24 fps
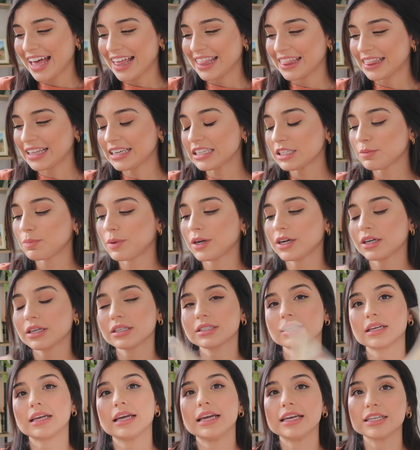This
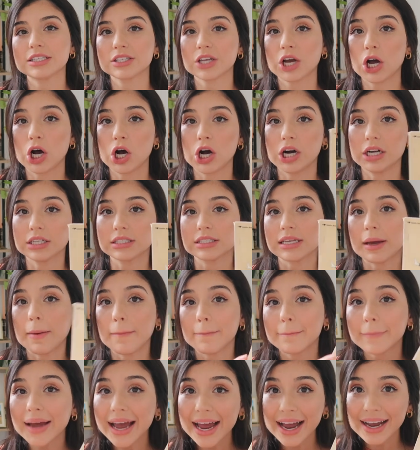book is called
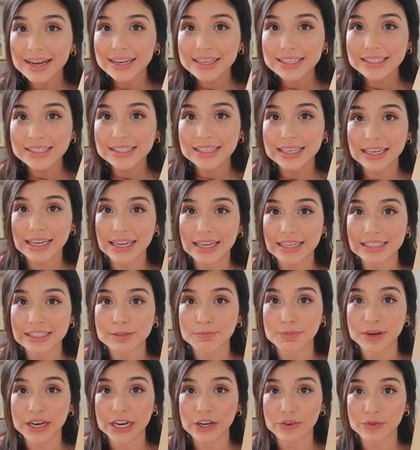Max. It's
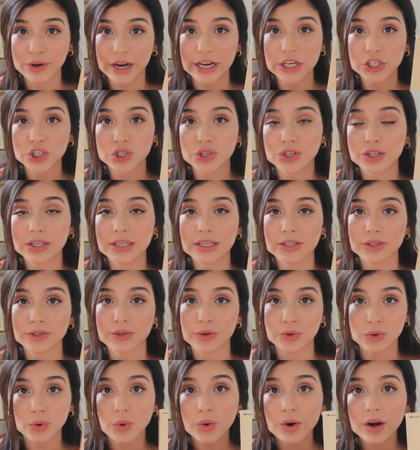by Rachel
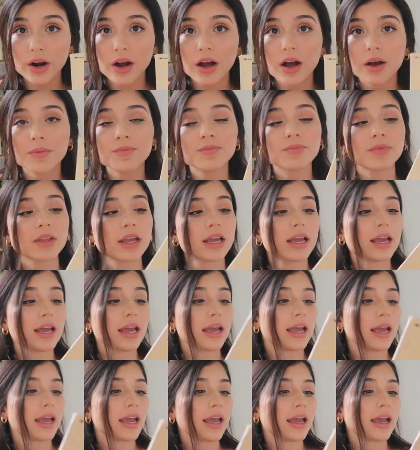Isadora,
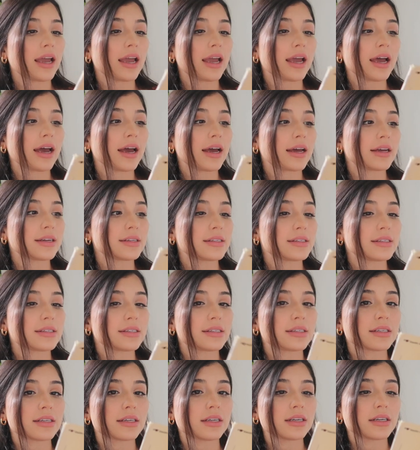
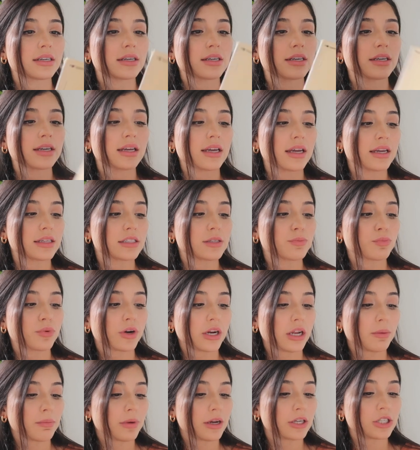and it's
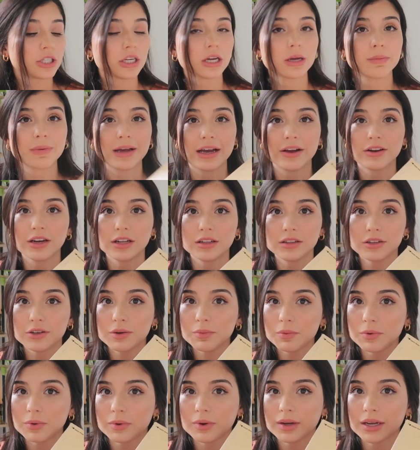pretty much about a
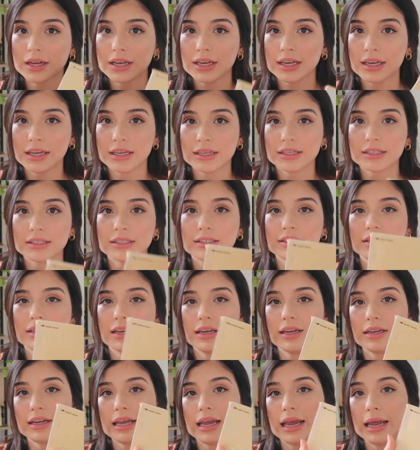little boy. He's
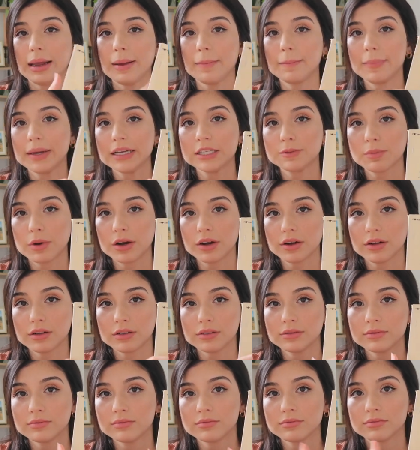in a
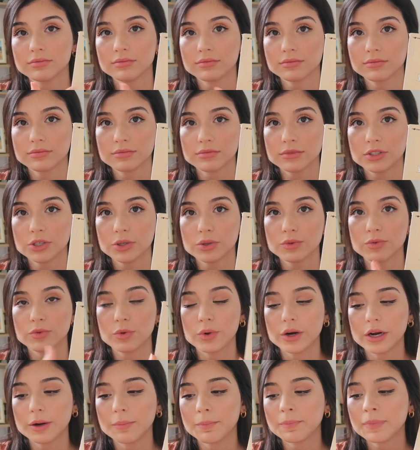baseball
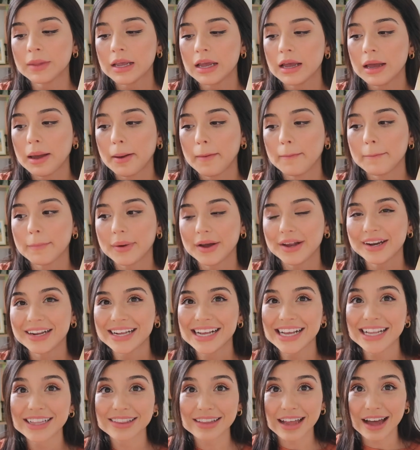uniform, but
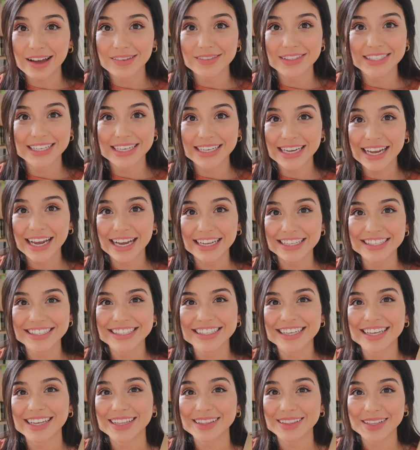he loves to
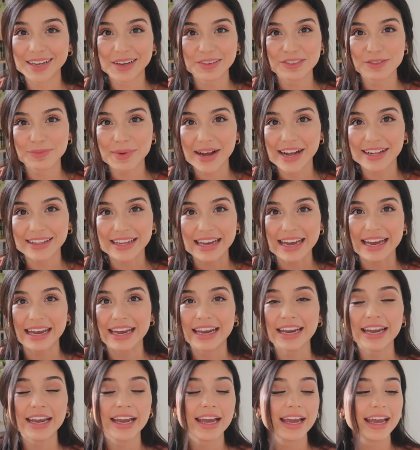dance. He loves
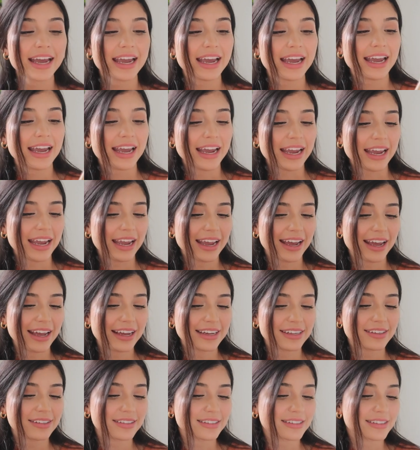ballet,
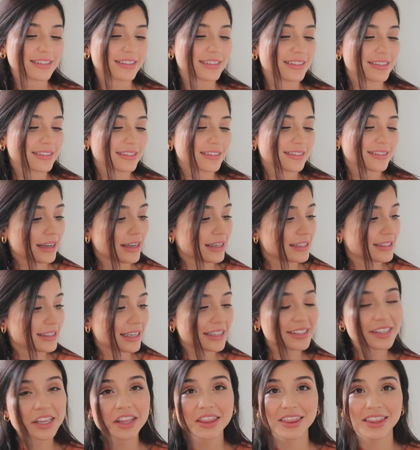and he
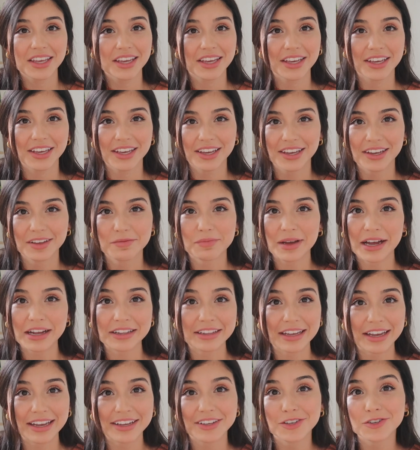doesn't think
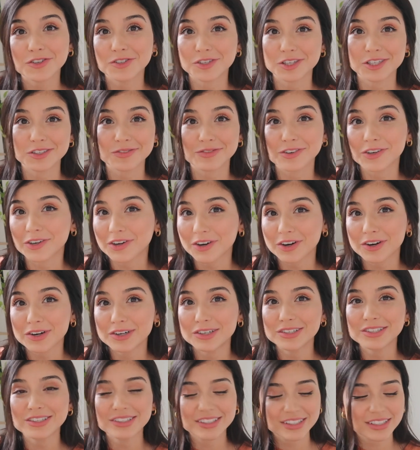ballet is just for
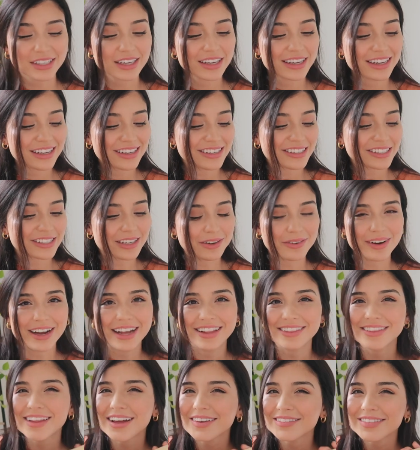girls. So
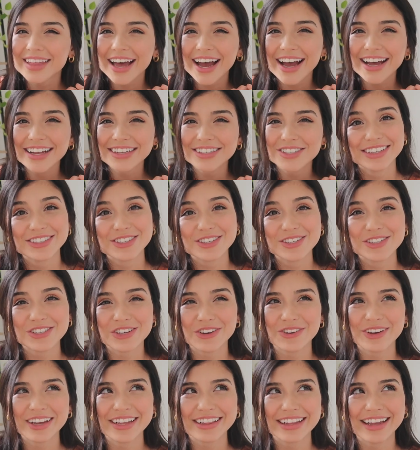I love that. Just
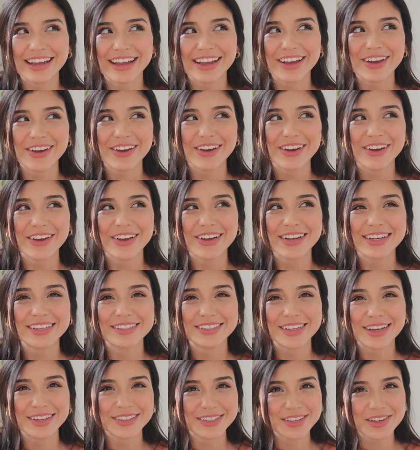knowing like
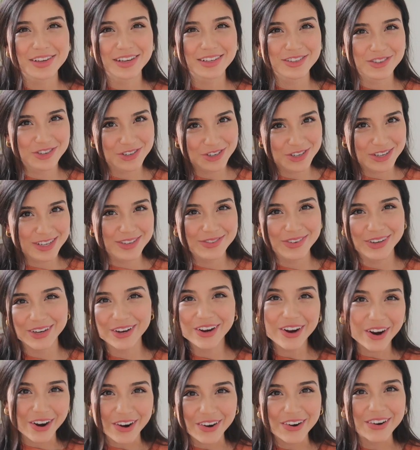dancing isn't just for
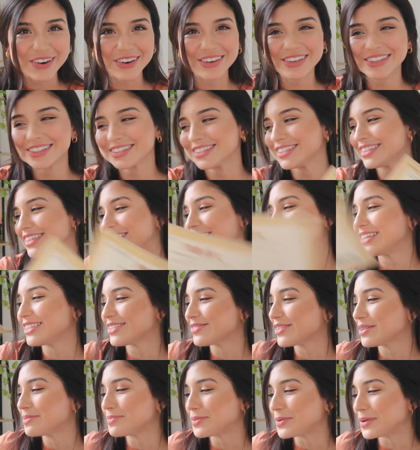girls,
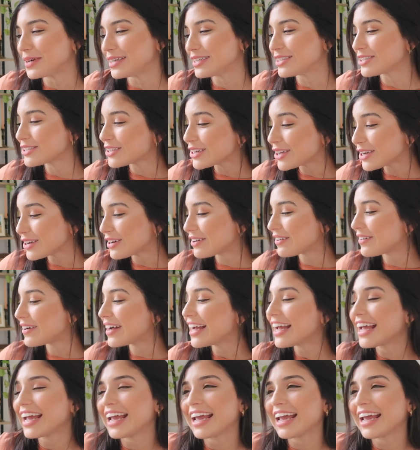it's for boys too.